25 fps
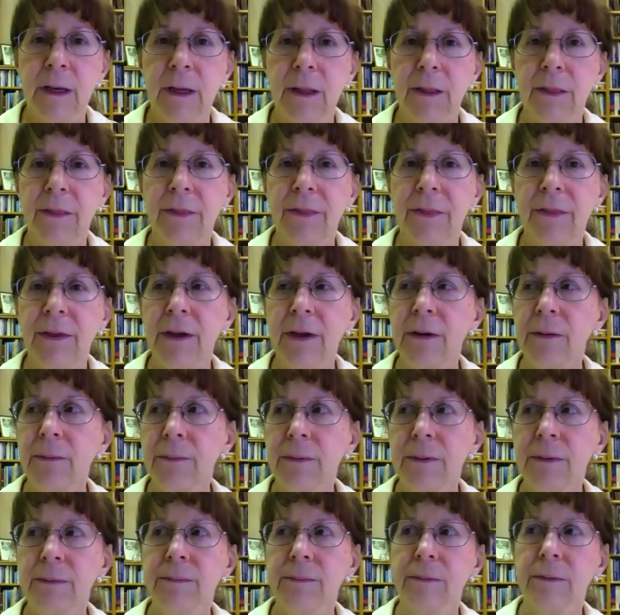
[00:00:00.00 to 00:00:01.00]

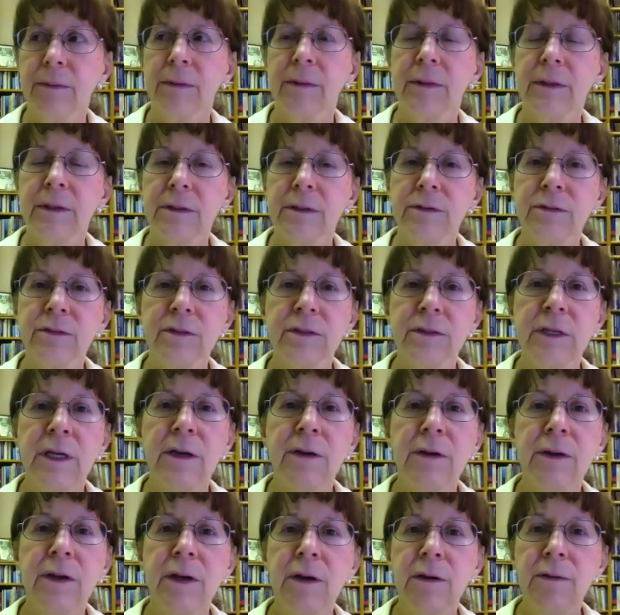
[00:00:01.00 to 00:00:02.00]
Their
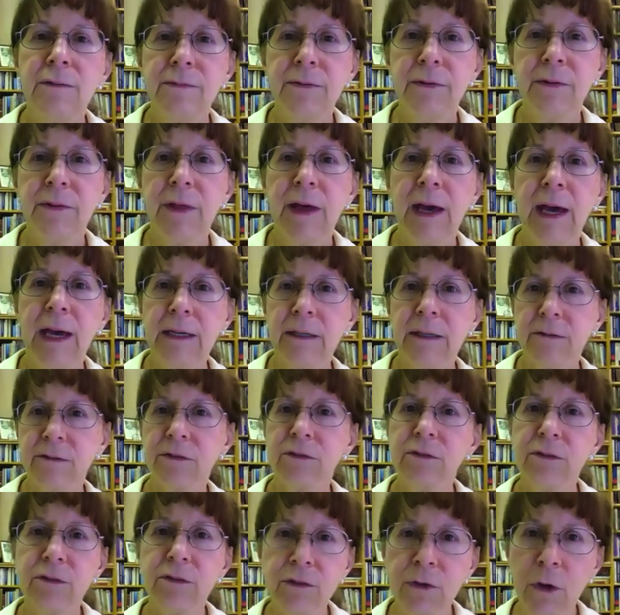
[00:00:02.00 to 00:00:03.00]
scenario for that
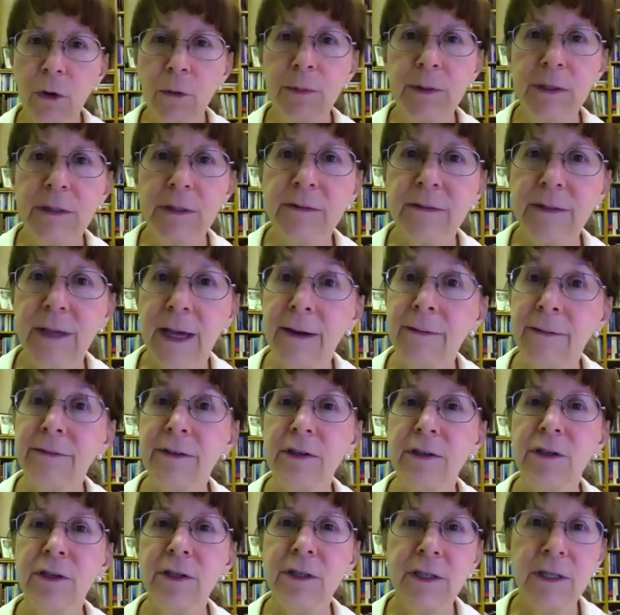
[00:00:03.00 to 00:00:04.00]
is nobody's ever
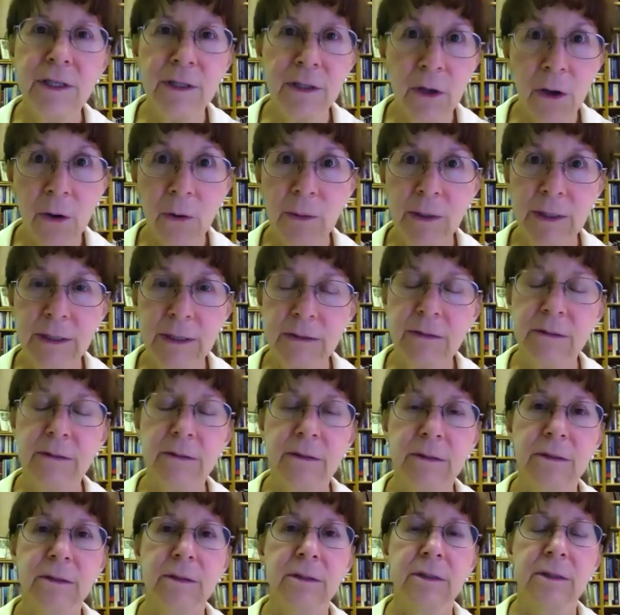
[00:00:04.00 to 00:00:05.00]
going to know it.
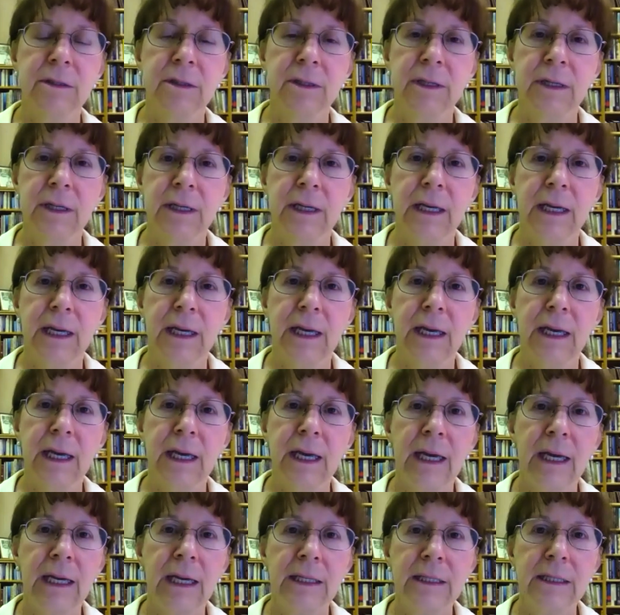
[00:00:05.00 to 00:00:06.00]

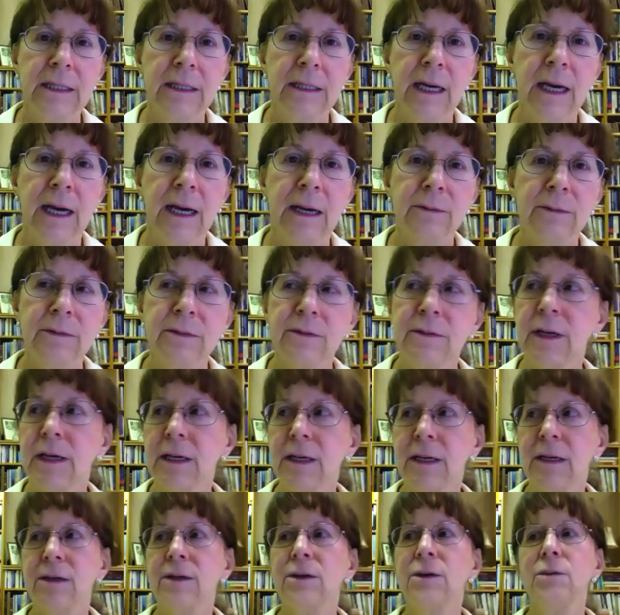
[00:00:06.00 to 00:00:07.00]
And I was
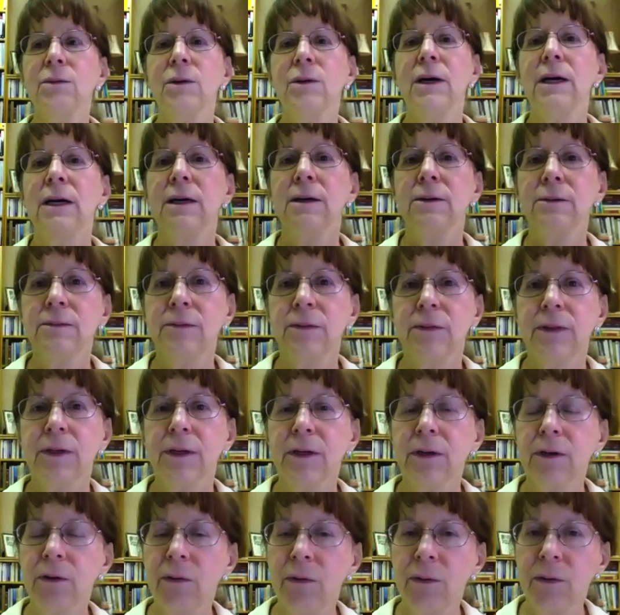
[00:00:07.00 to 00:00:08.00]
like, oh wow,
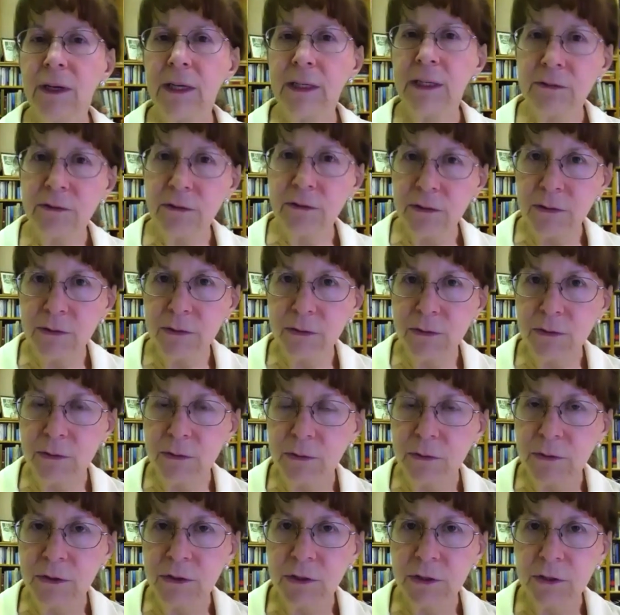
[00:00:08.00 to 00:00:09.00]
they're going
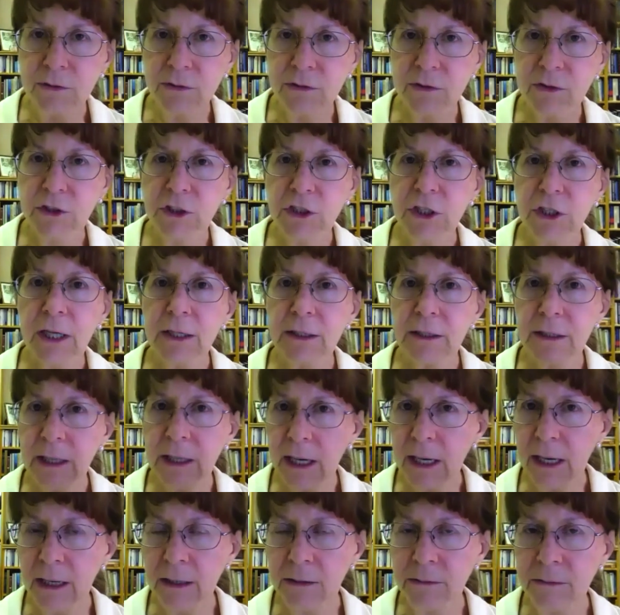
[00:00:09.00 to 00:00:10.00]
to just shut
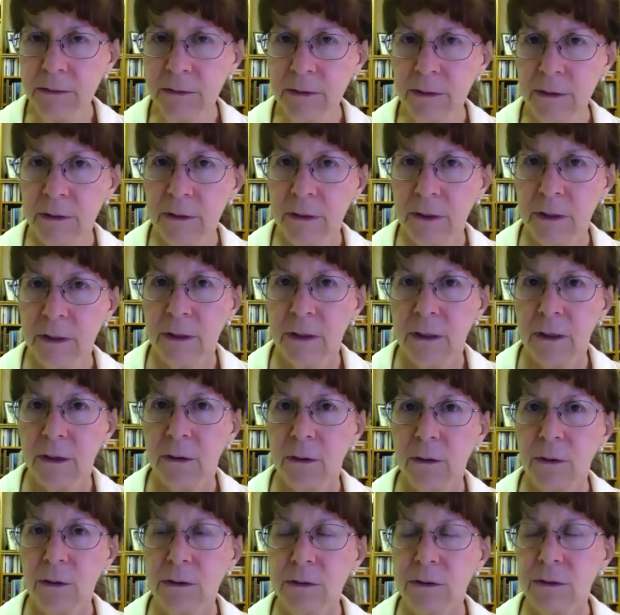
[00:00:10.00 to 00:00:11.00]
down
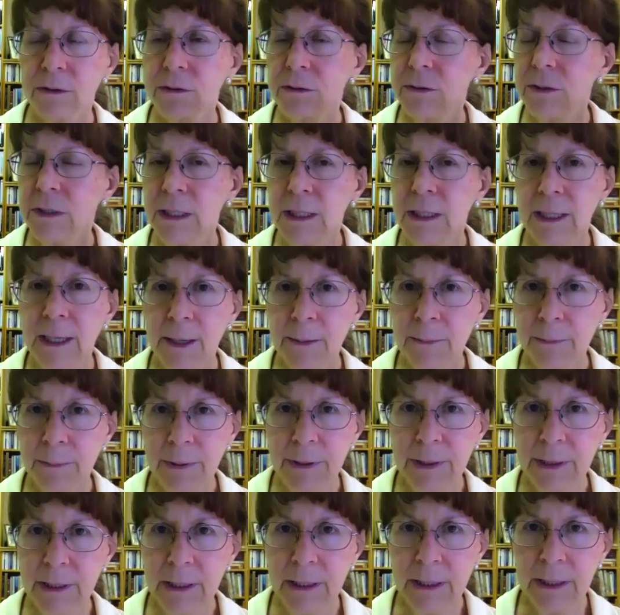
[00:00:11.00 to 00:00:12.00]
or do an
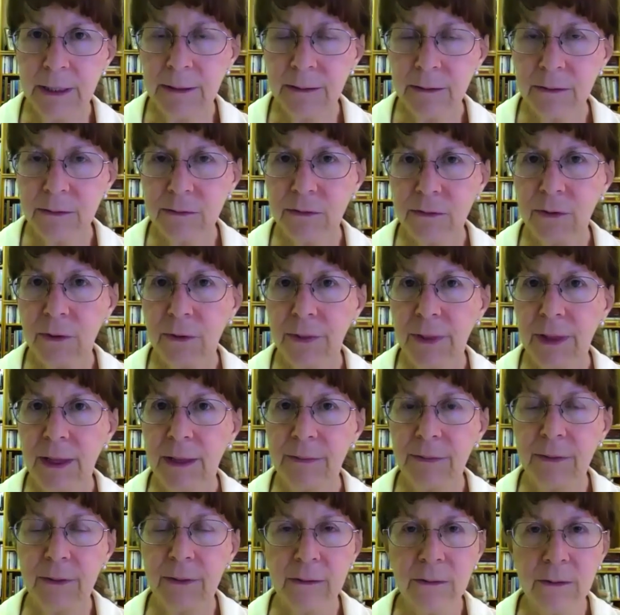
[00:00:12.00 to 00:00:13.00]
EMP so
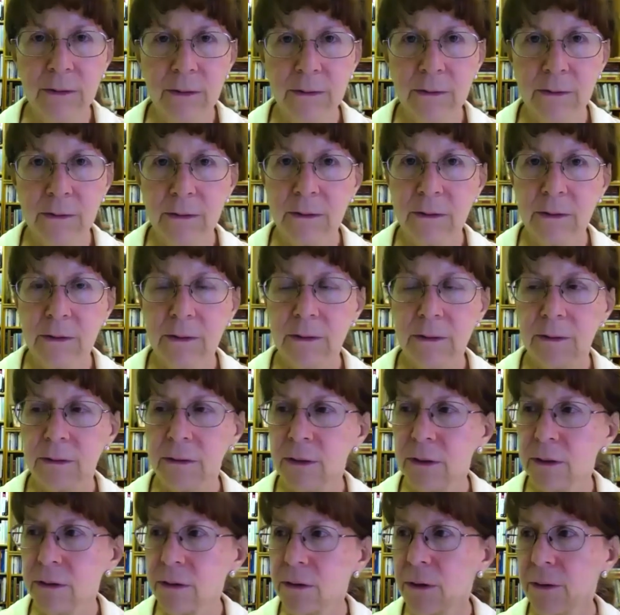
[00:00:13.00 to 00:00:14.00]
that the
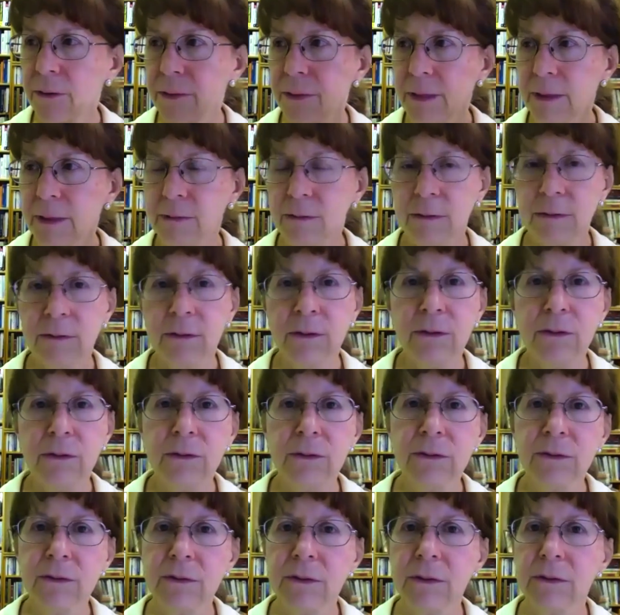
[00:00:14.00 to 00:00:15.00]

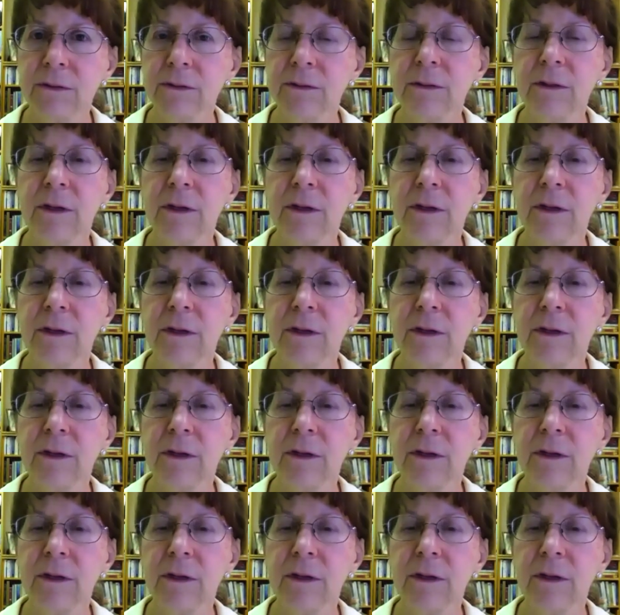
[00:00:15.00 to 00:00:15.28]
news is